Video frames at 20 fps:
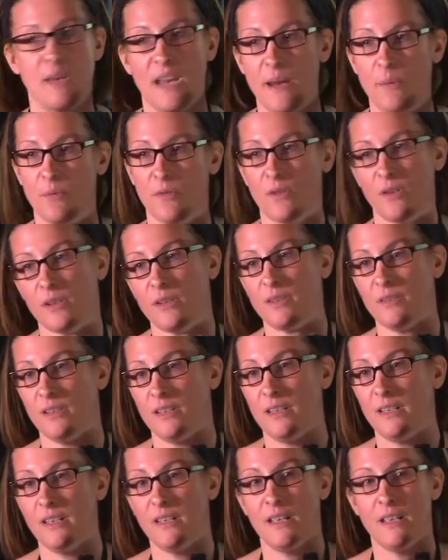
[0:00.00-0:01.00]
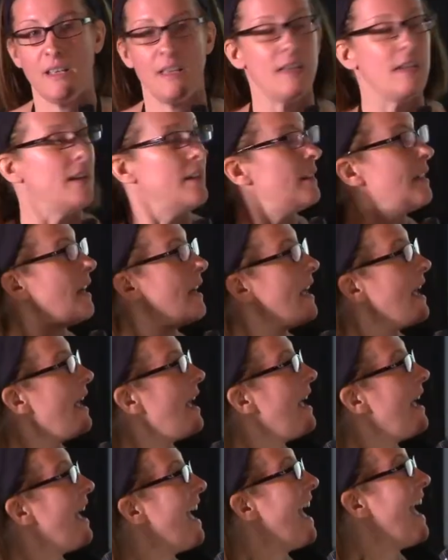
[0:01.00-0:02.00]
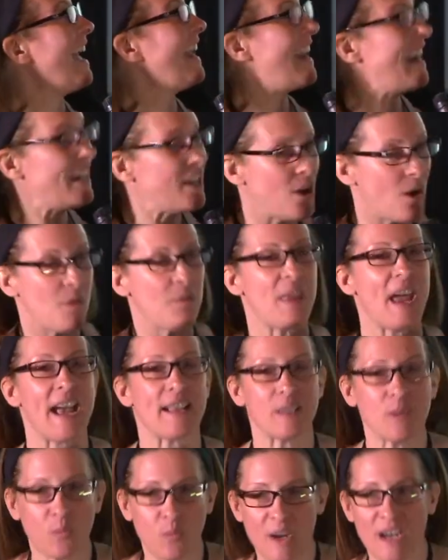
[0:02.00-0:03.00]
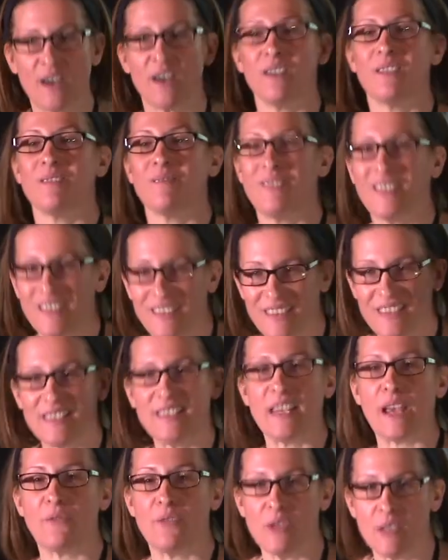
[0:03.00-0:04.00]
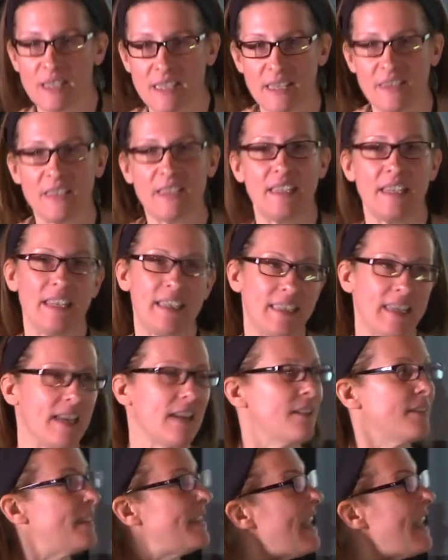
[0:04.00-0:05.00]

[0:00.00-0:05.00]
neighborhood. And I know that's where the devil is in the details.